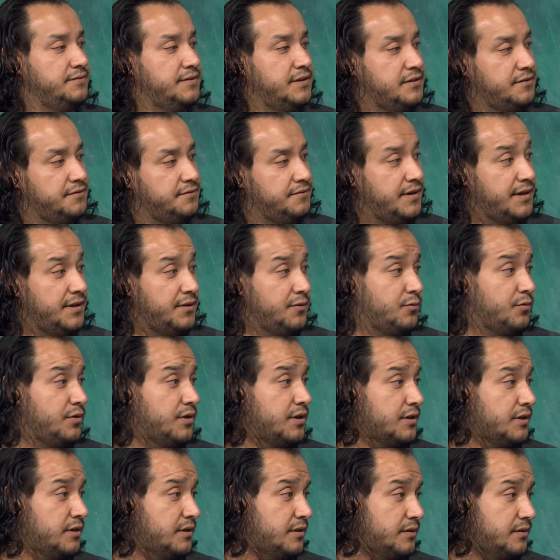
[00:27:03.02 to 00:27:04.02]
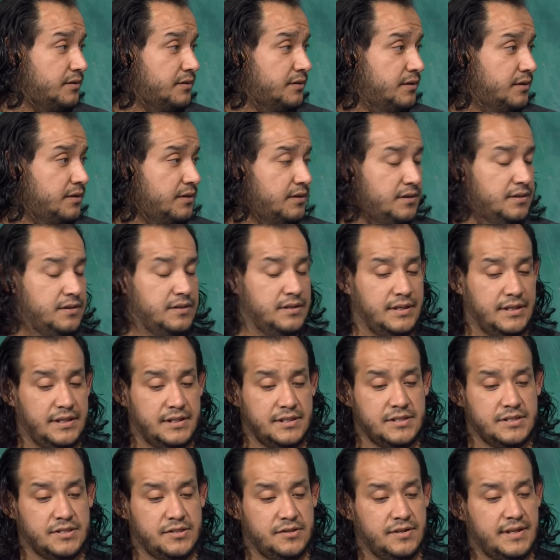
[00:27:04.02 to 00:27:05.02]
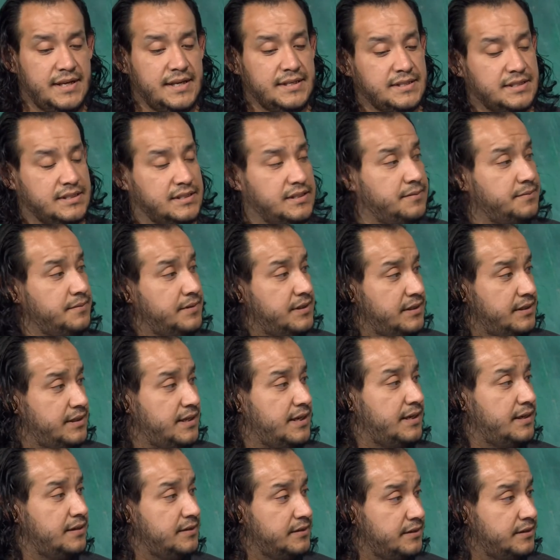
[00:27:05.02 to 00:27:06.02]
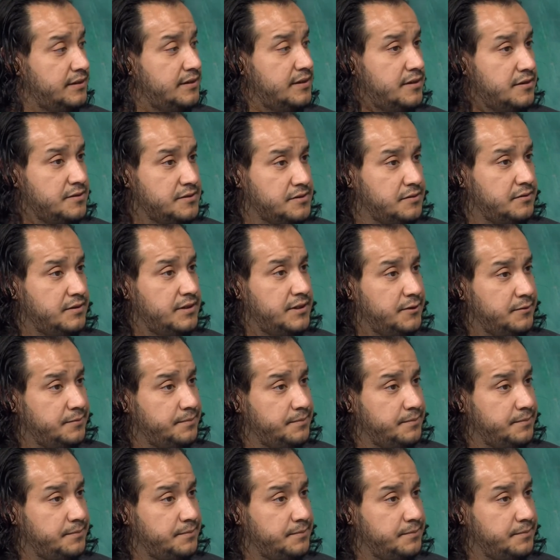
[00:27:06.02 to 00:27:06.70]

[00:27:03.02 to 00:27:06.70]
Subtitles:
verify the worker. And so that's something that can also help.